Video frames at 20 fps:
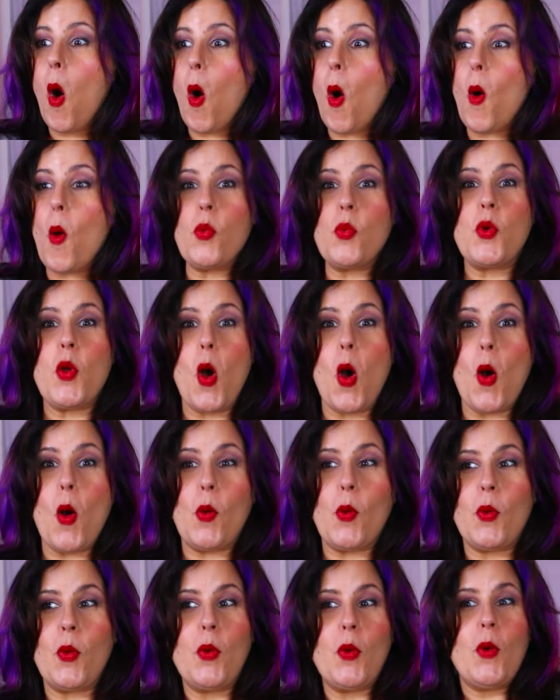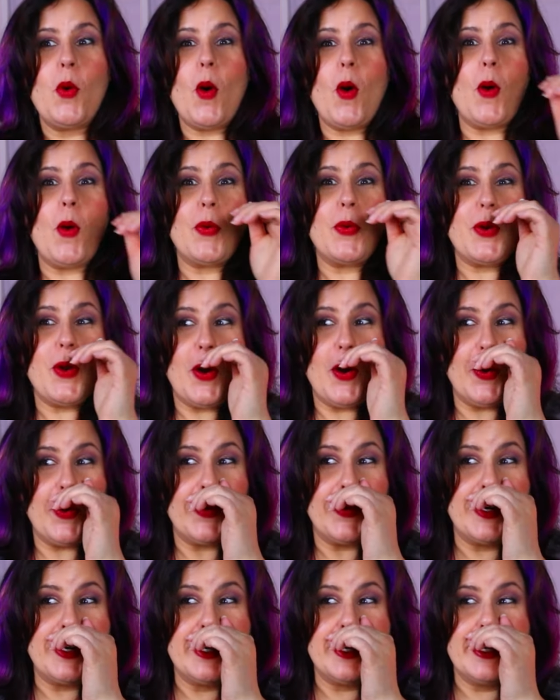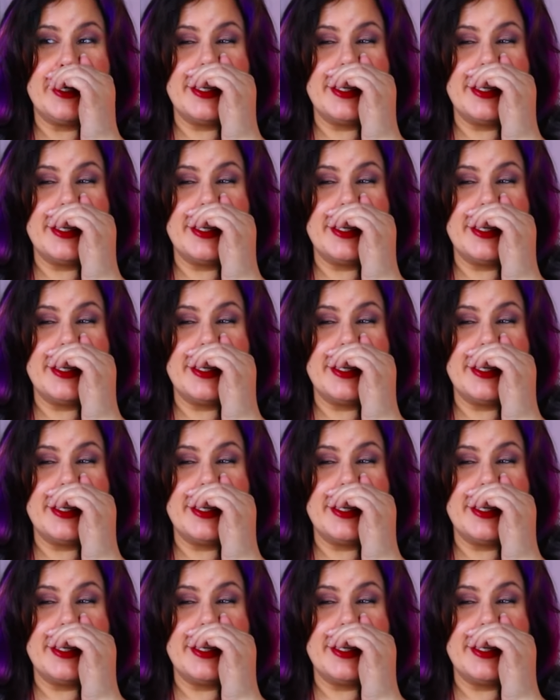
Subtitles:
Oh no! Oh no!